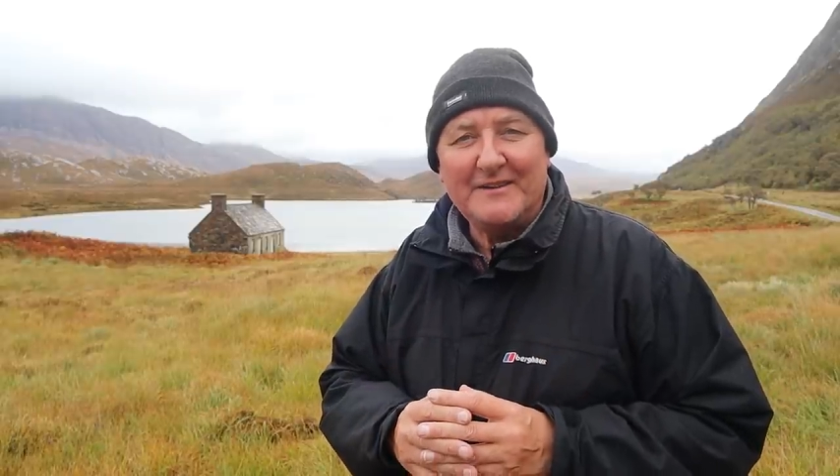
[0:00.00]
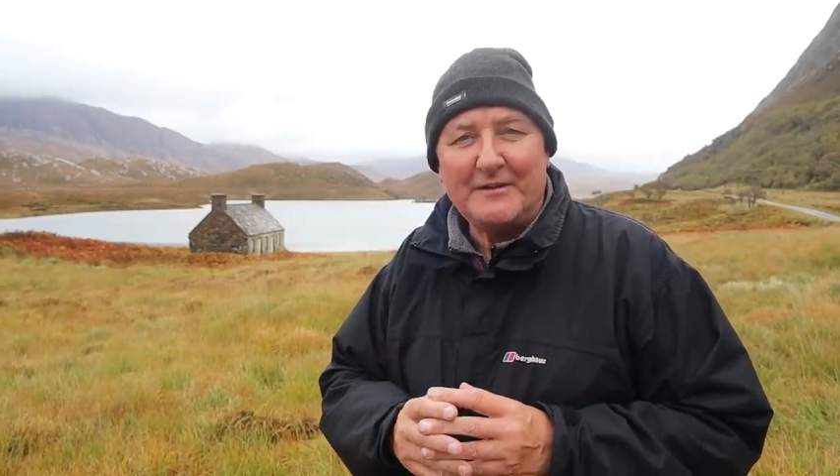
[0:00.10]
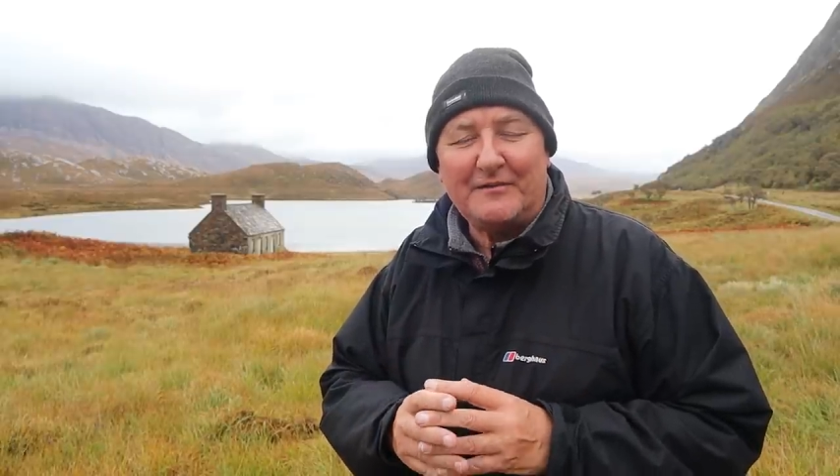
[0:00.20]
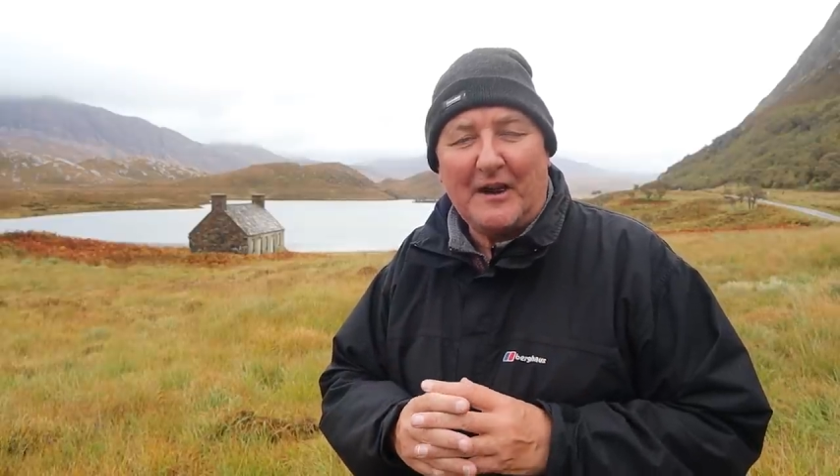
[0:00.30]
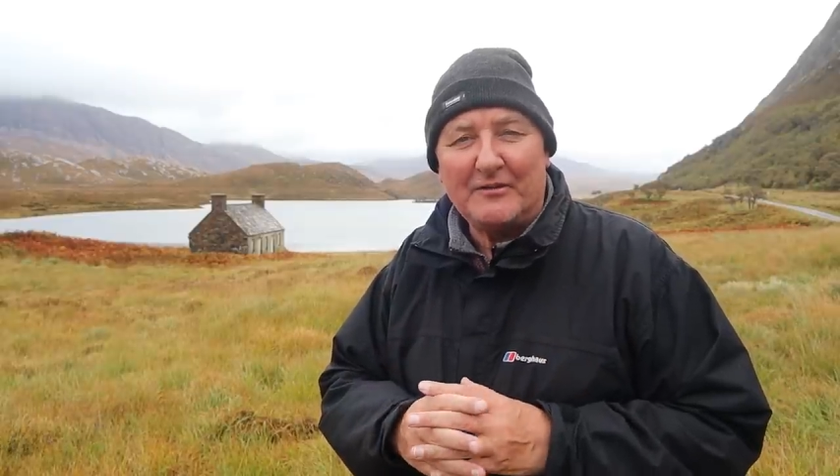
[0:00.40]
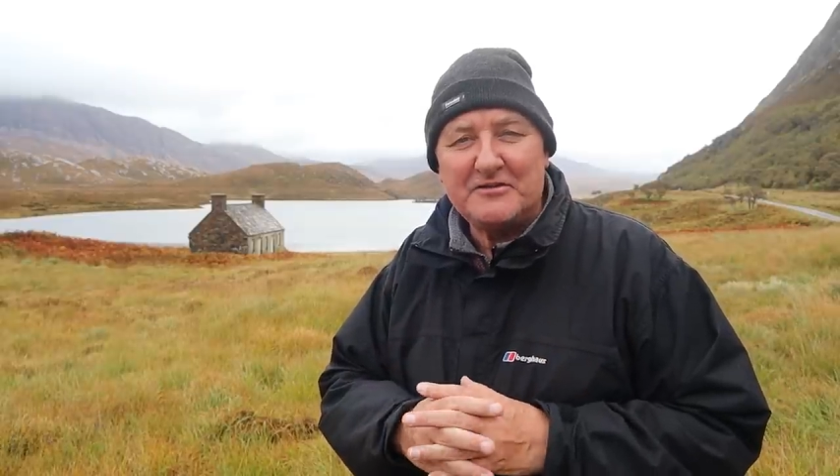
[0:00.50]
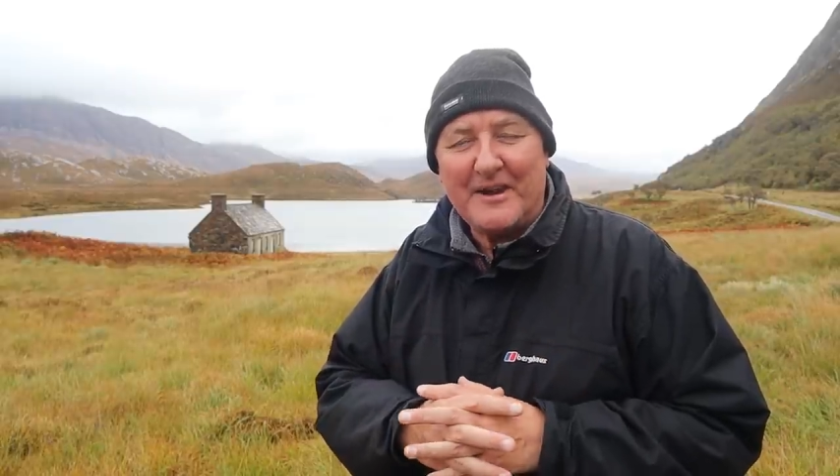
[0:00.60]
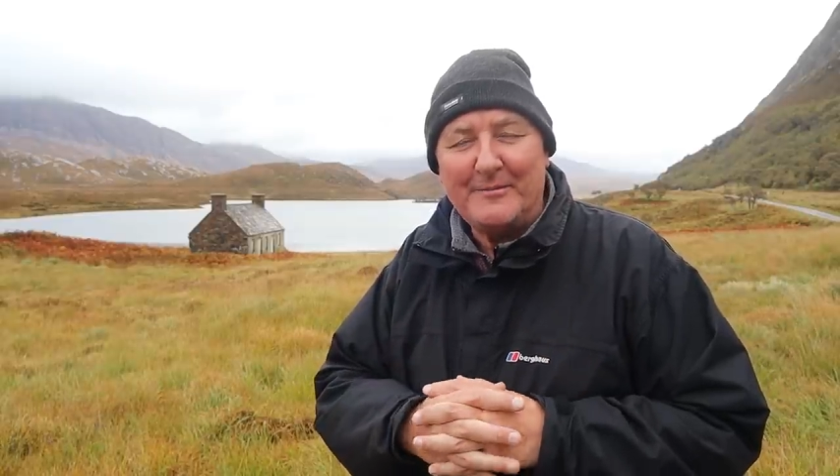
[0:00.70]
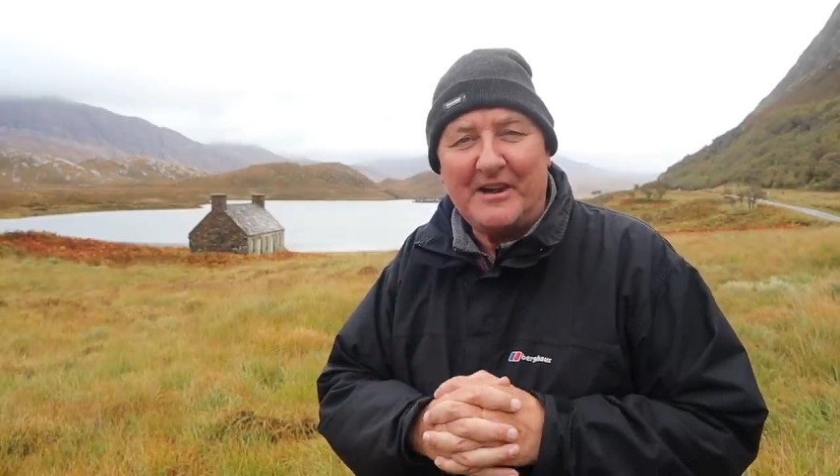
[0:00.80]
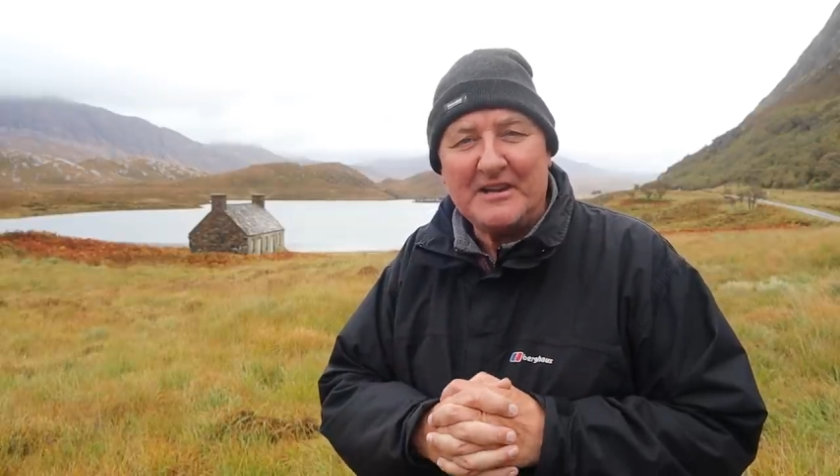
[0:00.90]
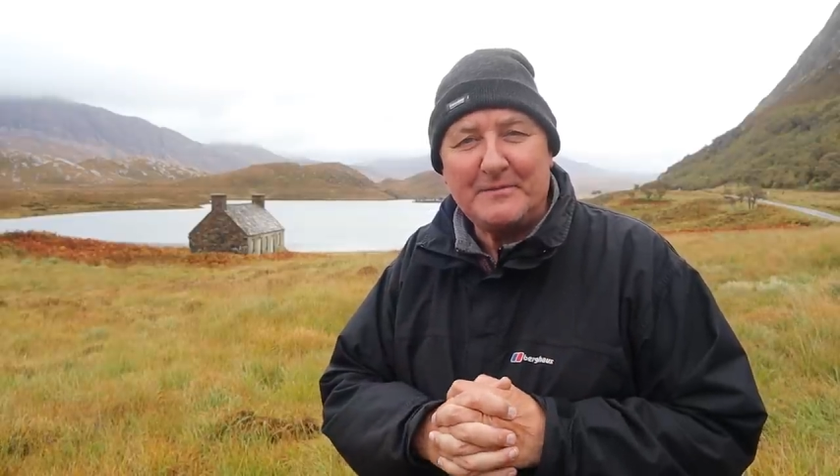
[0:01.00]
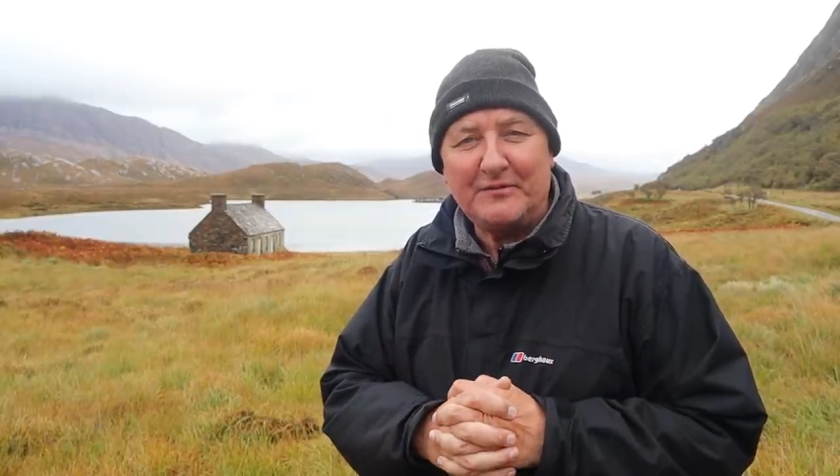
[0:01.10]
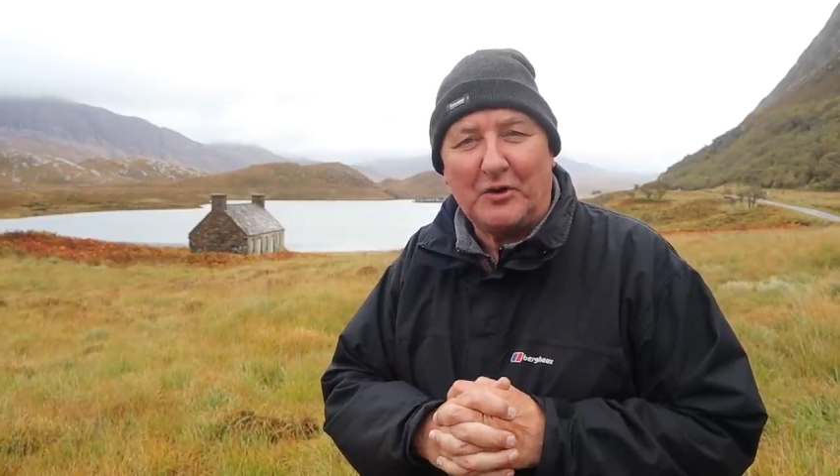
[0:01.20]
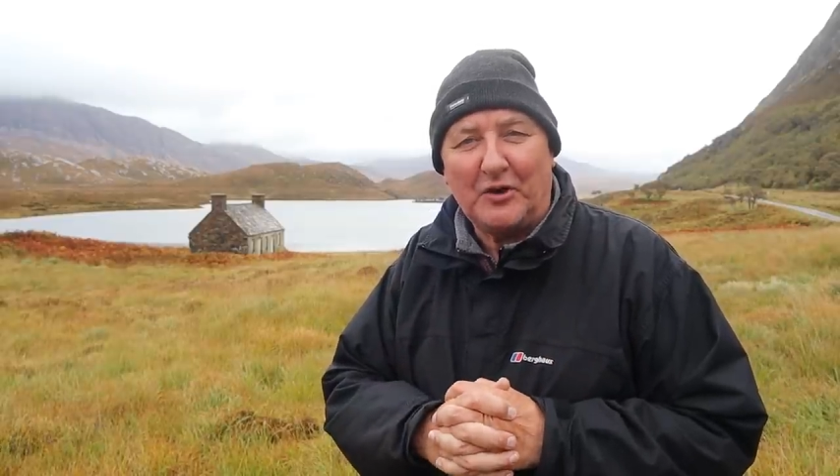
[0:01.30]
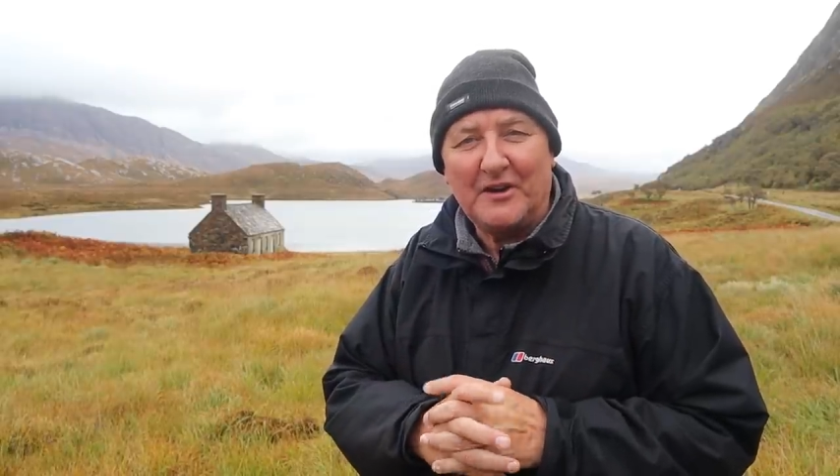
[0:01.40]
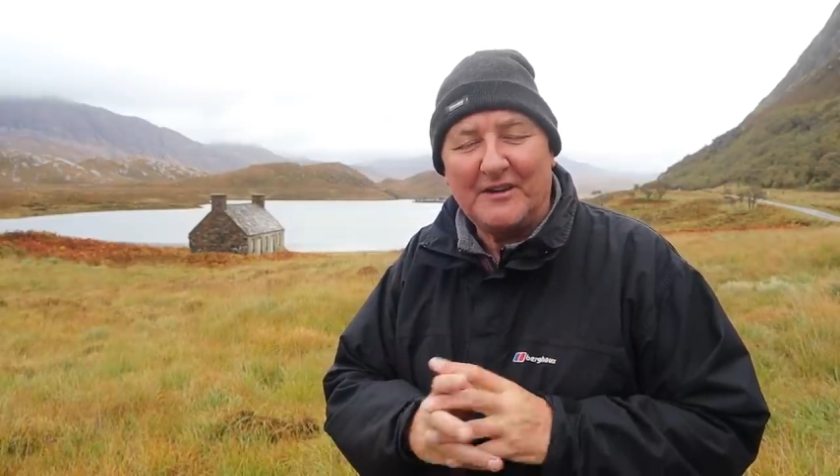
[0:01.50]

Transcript: for five or ten minutes before